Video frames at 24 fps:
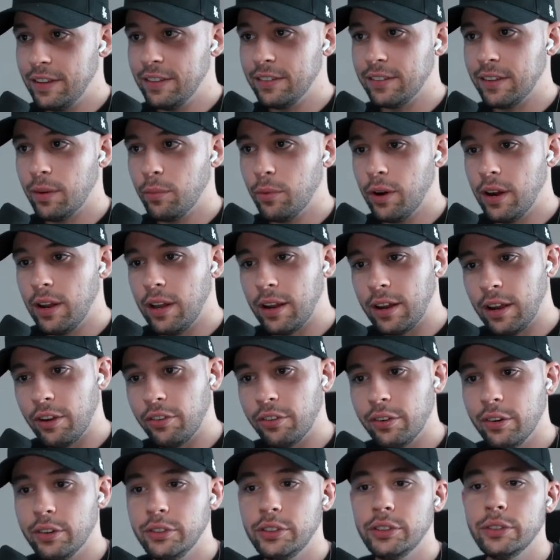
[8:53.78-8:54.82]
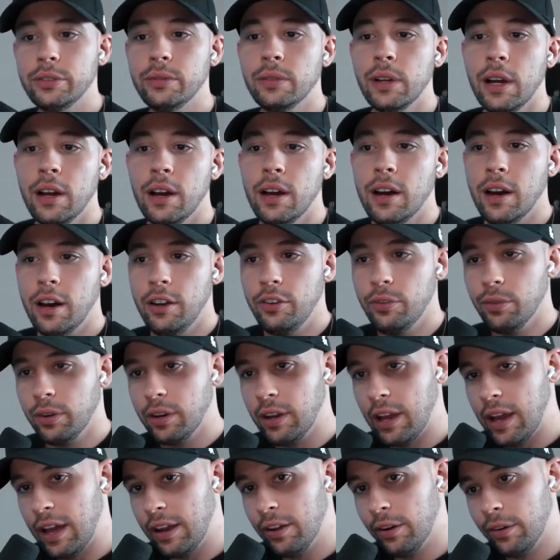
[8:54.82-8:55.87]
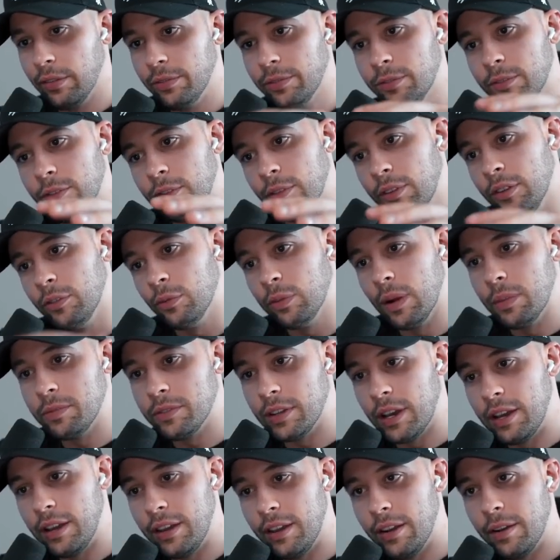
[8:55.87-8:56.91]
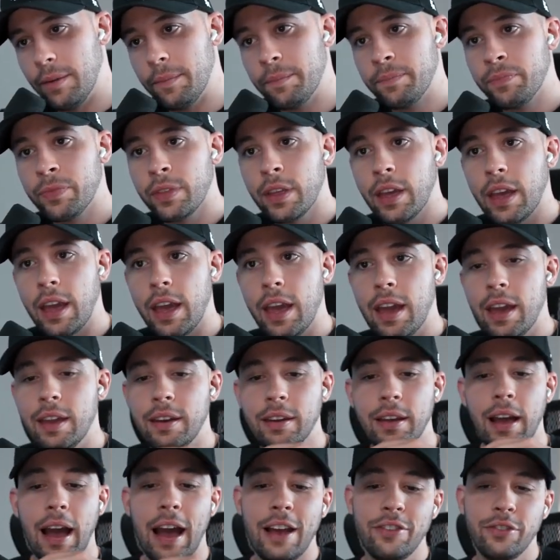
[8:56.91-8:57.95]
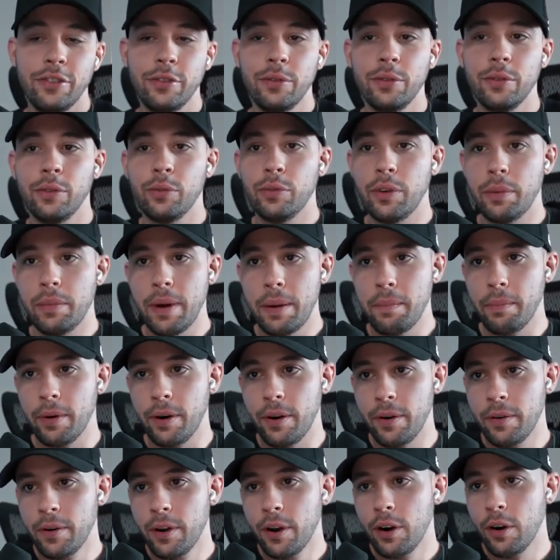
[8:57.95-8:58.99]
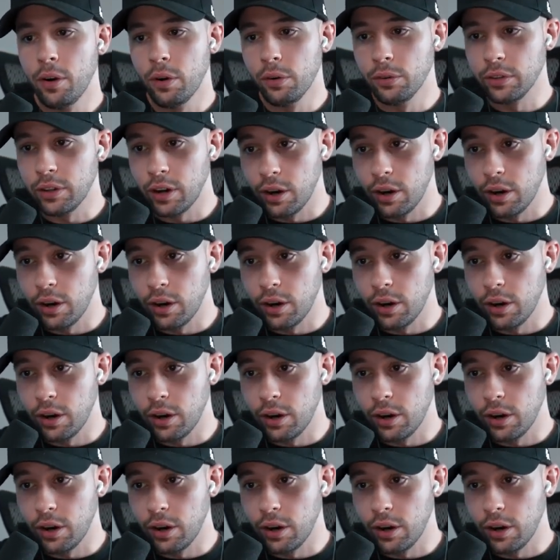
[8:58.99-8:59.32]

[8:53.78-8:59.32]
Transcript: it somewhere like I showed you, and you want to head off to this website here. And as you remember, on